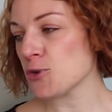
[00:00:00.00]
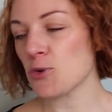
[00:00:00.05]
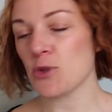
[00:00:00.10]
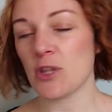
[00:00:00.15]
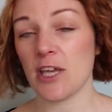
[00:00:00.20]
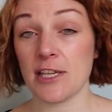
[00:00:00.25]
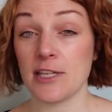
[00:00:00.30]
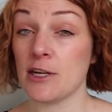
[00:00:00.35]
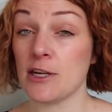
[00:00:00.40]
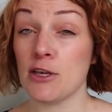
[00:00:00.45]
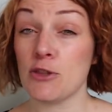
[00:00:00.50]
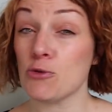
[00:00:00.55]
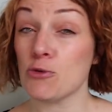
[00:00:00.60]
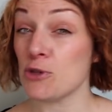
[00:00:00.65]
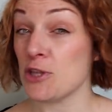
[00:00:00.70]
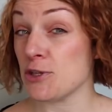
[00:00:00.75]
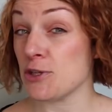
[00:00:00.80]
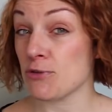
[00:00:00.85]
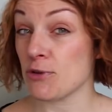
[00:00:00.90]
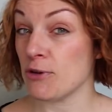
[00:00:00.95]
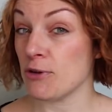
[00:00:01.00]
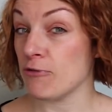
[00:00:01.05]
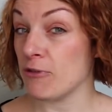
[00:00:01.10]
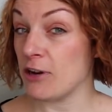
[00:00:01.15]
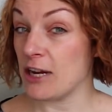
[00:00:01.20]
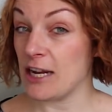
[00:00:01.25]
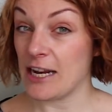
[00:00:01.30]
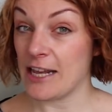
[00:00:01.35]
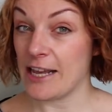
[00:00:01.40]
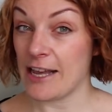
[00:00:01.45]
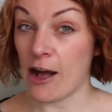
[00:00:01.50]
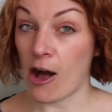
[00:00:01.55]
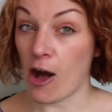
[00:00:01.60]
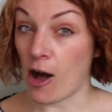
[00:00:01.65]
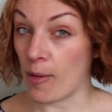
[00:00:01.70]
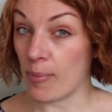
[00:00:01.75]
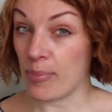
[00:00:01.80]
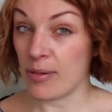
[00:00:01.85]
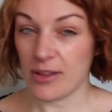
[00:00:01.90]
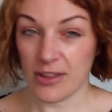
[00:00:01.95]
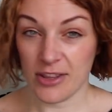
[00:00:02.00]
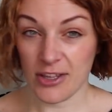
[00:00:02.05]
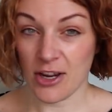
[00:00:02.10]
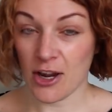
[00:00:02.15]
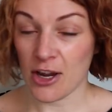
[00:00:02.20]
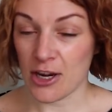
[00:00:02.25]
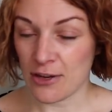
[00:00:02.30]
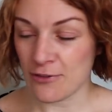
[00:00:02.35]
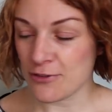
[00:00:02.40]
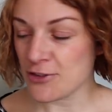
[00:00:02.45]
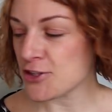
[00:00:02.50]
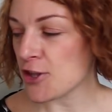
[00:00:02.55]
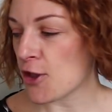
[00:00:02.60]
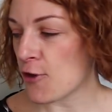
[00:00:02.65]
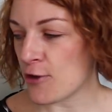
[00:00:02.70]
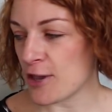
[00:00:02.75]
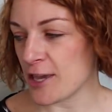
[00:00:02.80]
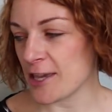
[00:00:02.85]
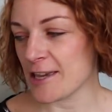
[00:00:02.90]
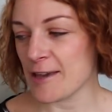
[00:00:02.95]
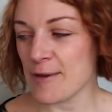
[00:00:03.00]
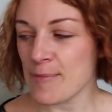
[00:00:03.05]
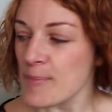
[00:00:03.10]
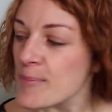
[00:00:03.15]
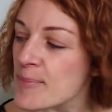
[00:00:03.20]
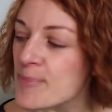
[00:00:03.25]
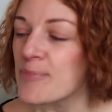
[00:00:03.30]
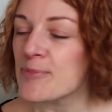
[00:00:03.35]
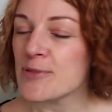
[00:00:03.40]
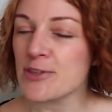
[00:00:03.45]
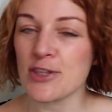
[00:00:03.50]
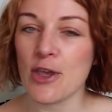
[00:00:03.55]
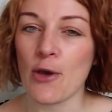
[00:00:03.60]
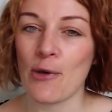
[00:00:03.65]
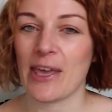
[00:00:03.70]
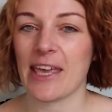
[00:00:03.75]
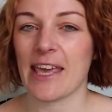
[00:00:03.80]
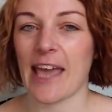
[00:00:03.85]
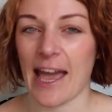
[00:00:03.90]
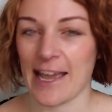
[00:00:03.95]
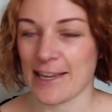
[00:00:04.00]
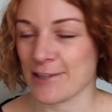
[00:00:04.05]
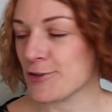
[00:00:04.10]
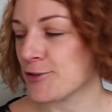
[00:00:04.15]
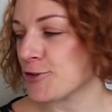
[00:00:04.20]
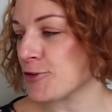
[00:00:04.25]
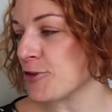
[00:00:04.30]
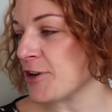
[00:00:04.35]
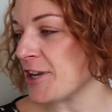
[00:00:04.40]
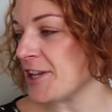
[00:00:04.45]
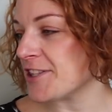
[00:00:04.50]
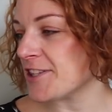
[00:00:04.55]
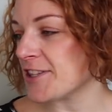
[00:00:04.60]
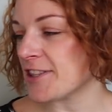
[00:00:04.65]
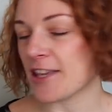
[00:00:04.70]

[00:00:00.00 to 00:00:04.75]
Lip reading: these and I thought these were really up the kind of sewing gang street.